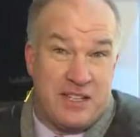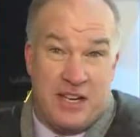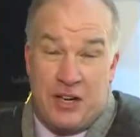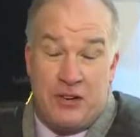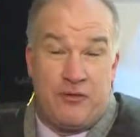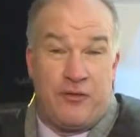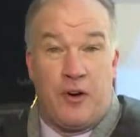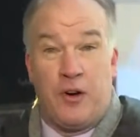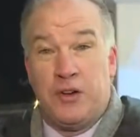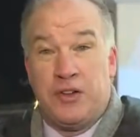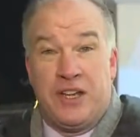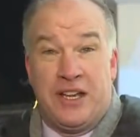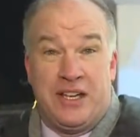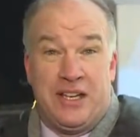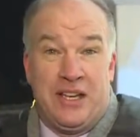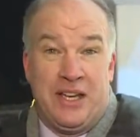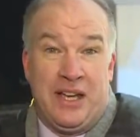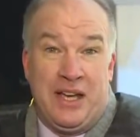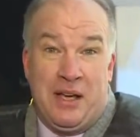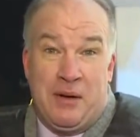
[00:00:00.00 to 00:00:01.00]
It unfolded
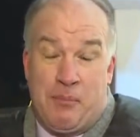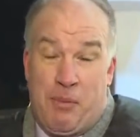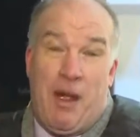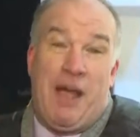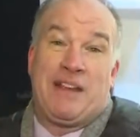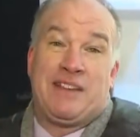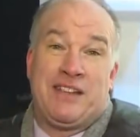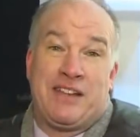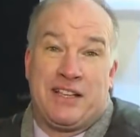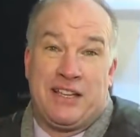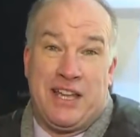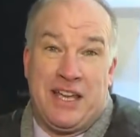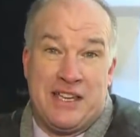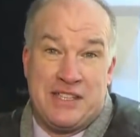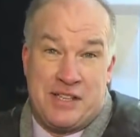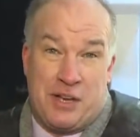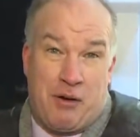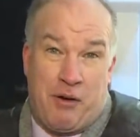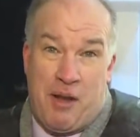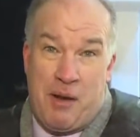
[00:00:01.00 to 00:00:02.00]
practically
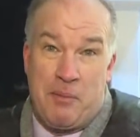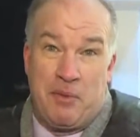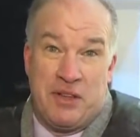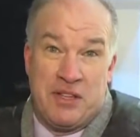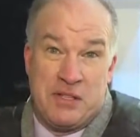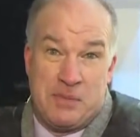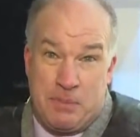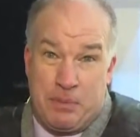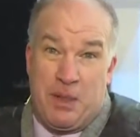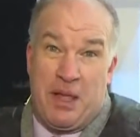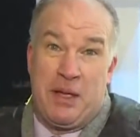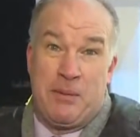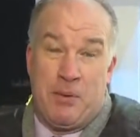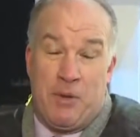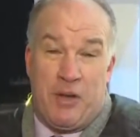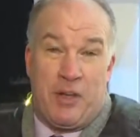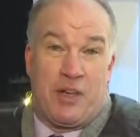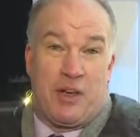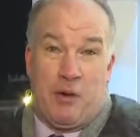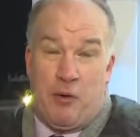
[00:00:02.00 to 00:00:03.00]
as the Kremlin's
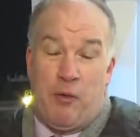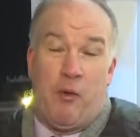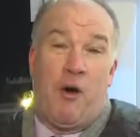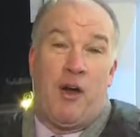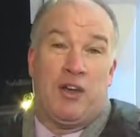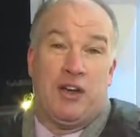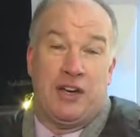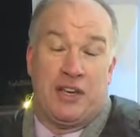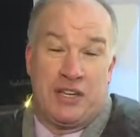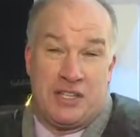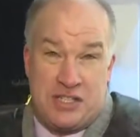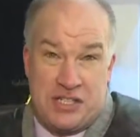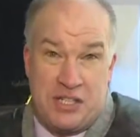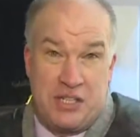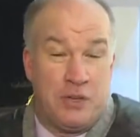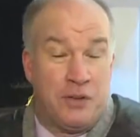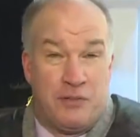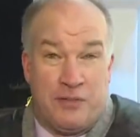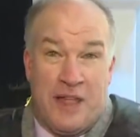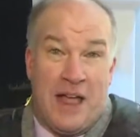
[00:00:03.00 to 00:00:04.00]
playbook wanted it
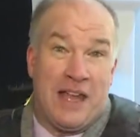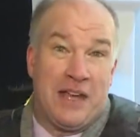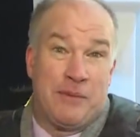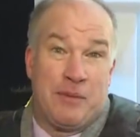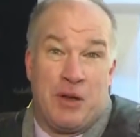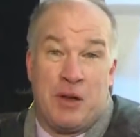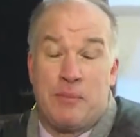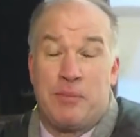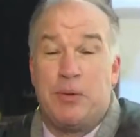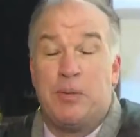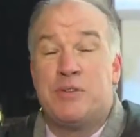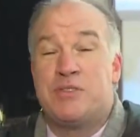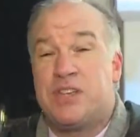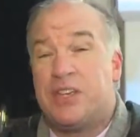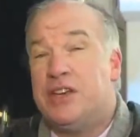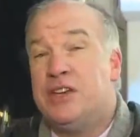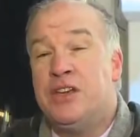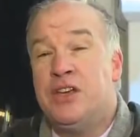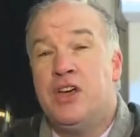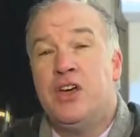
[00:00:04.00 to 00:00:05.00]
to. Vladimir
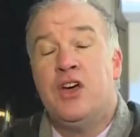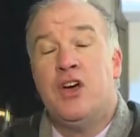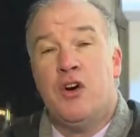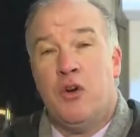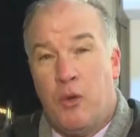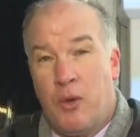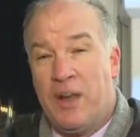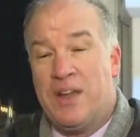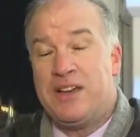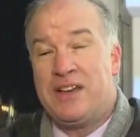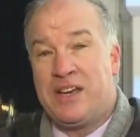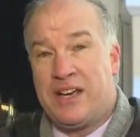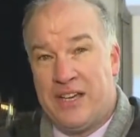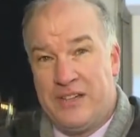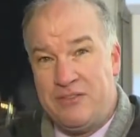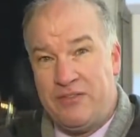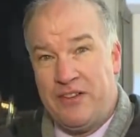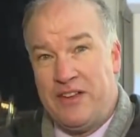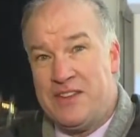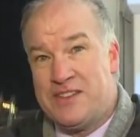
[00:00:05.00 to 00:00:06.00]
Putin won
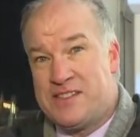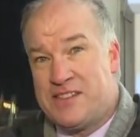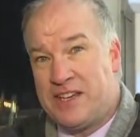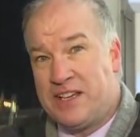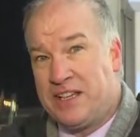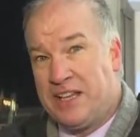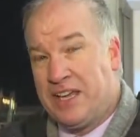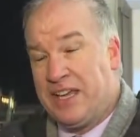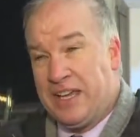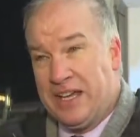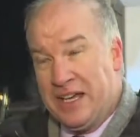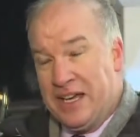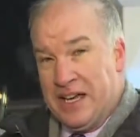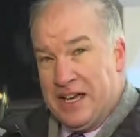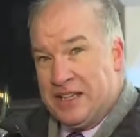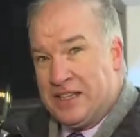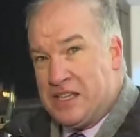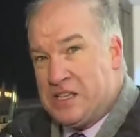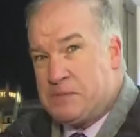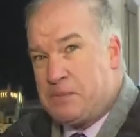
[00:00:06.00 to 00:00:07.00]
convincingly.
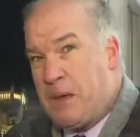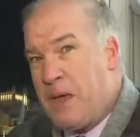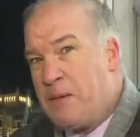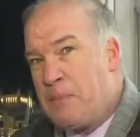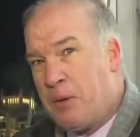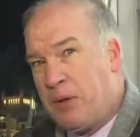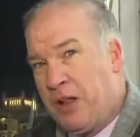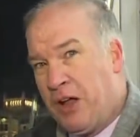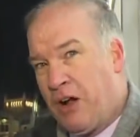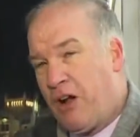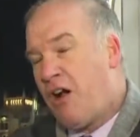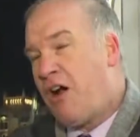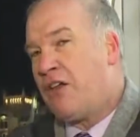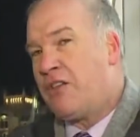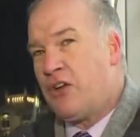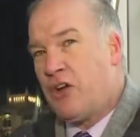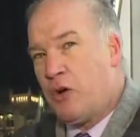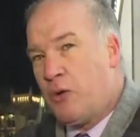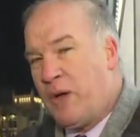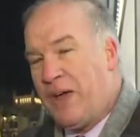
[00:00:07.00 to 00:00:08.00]
These people are
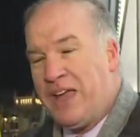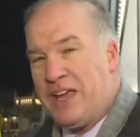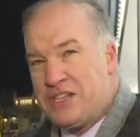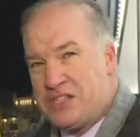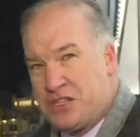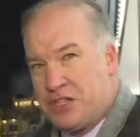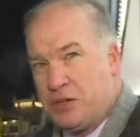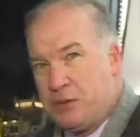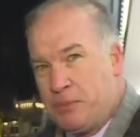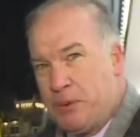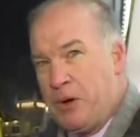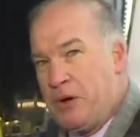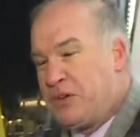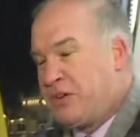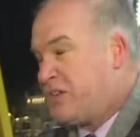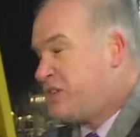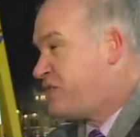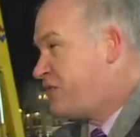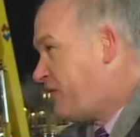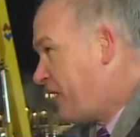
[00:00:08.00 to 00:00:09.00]
on their way to
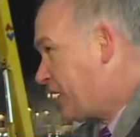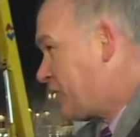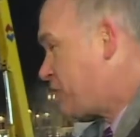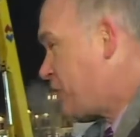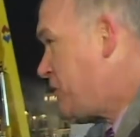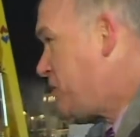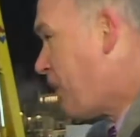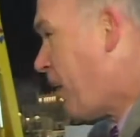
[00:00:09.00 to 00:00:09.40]
Putin's victory